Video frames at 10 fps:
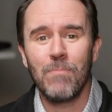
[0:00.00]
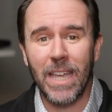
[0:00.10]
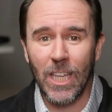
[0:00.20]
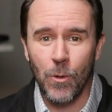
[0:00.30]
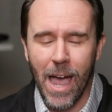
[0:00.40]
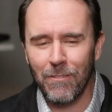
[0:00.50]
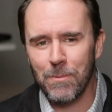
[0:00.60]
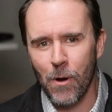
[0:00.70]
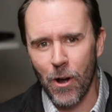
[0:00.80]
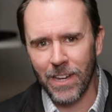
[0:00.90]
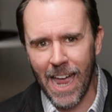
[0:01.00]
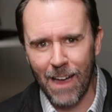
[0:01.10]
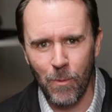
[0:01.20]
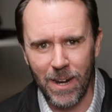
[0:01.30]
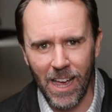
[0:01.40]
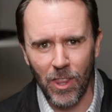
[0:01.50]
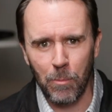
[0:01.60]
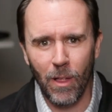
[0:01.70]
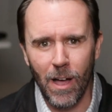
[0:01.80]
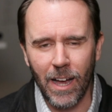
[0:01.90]
making you have to park halfway down the
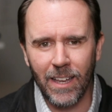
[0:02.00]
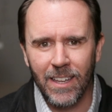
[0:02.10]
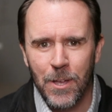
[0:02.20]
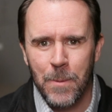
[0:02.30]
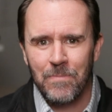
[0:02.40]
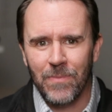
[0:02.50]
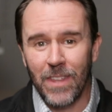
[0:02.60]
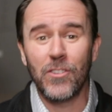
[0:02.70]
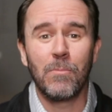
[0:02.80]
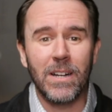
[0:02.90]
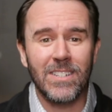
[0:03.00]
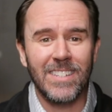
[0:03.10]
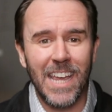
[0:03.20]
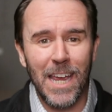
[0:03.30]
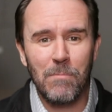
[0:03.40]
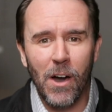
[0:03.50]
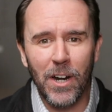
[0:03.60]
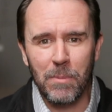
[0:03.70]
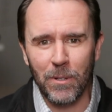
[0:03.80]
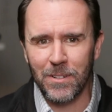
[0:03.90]
block. And there's a bunch of tan
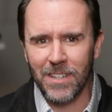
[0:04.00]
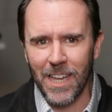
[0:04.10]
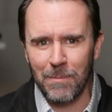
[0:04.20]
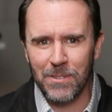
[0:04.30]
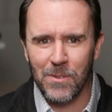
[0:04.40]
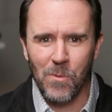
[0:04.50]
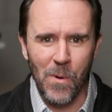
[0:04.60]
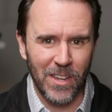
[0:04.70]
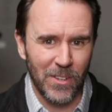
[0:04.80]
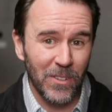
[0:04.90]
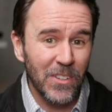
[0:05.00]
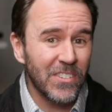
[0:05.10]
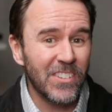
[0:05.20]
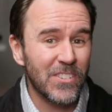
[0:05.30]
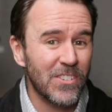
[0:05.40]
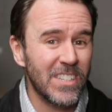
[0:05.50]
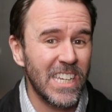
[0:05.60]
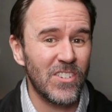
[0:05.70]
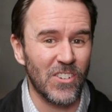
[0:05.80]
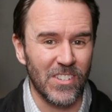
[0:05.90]
bodybuilder types wearing their little sister's
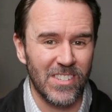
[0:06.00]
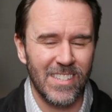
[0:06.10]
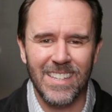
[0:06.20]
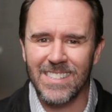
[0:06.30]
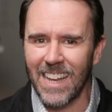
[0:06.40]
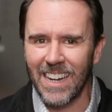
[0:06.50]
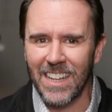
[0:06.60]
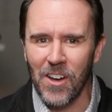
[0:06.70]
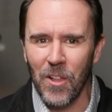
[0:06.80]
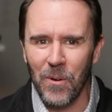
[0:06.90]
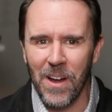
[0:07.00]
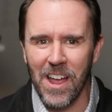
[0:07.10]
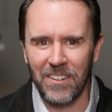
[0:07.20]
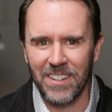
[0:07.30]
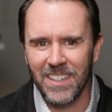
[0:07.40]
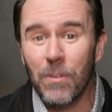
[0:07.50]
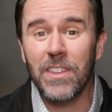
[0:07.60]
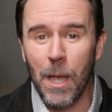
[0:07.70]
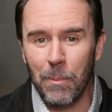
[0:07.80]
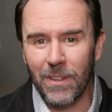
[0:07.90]
t shirts standing all around, with a
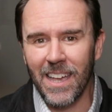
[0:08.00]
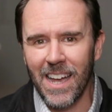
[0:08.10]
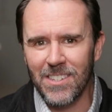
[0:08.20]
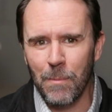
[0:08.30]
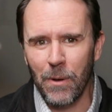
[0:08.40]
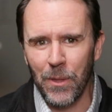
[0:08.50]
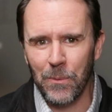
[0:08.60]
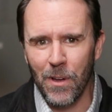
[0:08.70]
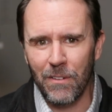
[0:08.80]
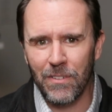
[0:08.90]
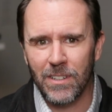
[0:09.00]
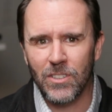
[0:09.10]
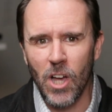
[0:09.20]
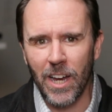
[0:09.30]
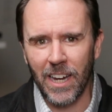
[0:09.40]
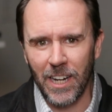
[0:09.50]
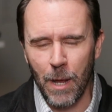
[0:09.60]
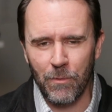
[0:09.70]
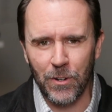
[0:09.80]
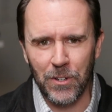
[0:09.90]
couple of guys up on the roof chalking it
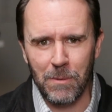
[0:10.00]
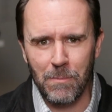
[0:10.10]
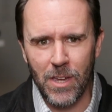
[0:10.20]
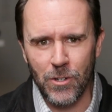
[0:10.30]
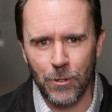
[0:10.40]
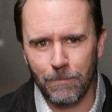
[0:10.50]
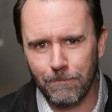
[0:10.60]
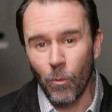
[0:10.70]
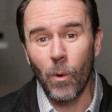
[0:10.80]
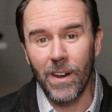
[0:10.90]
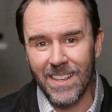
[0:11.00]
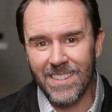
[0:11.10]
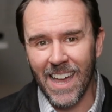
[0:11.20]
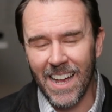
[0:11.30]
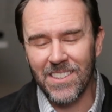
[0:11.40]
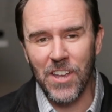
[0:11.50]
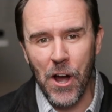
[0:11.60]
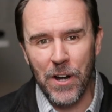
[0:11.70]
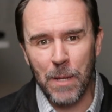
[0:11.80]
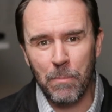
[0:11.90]
up for good measure. One of these guys is
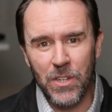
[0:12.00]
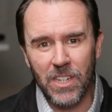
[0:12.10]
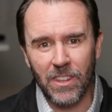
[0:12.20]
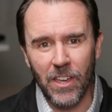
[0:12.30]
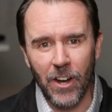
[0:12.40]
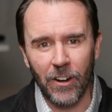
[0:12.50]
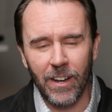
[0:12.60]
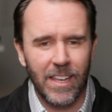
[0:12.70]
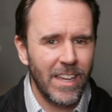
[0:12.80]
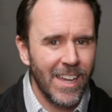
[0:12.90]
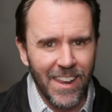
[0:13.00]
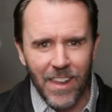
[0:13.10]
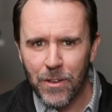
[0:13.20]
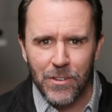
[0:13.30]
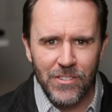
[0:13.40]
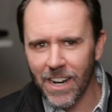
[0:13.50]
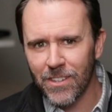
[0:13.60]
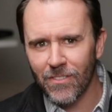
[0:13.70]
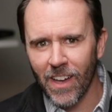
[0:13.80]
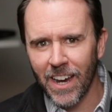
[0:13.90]
already pushing their another
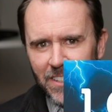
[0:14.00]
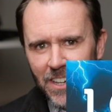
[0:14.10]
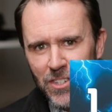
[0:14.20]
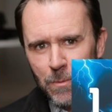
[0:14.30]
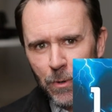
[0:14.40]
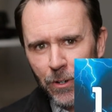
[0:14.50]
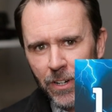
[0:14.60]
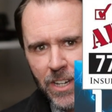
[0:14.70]
satisfied customer